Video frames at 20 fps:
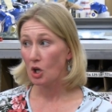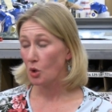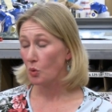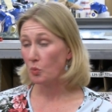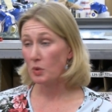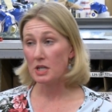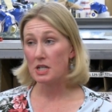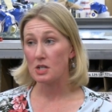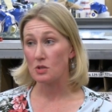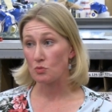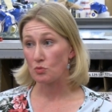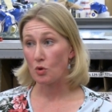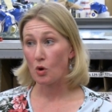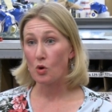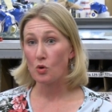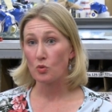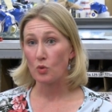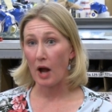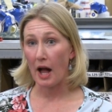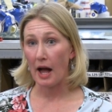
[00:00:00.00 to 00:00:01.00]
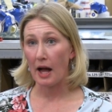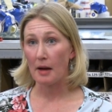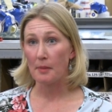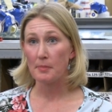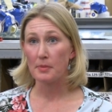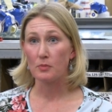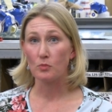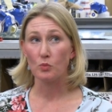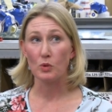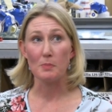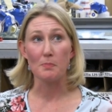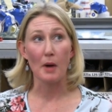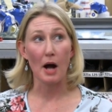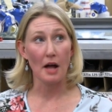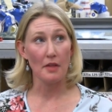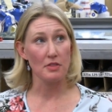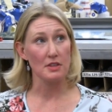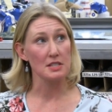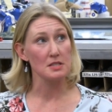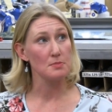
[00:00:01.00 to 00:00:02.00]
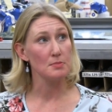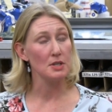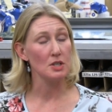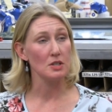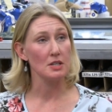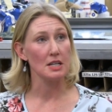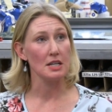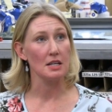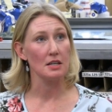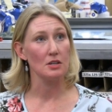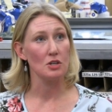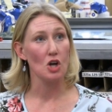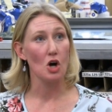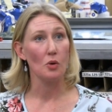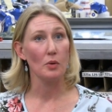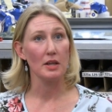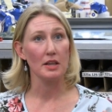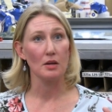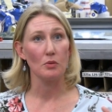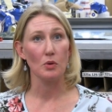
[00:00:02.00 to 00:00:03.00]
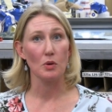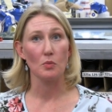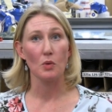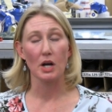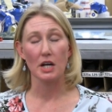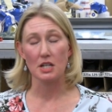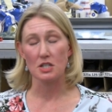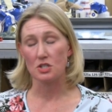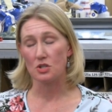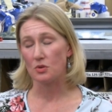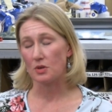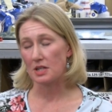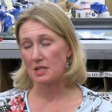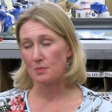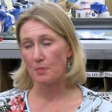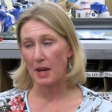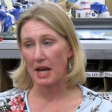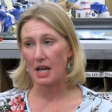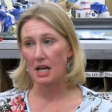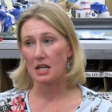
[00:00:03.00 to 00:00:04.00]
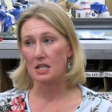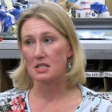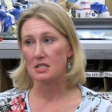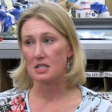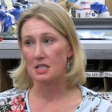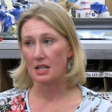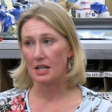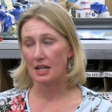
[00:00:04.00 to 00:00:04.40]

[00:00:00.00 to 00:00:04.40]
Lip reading: we didn't roll wrap. We bought this building knowing that we wanted to expand,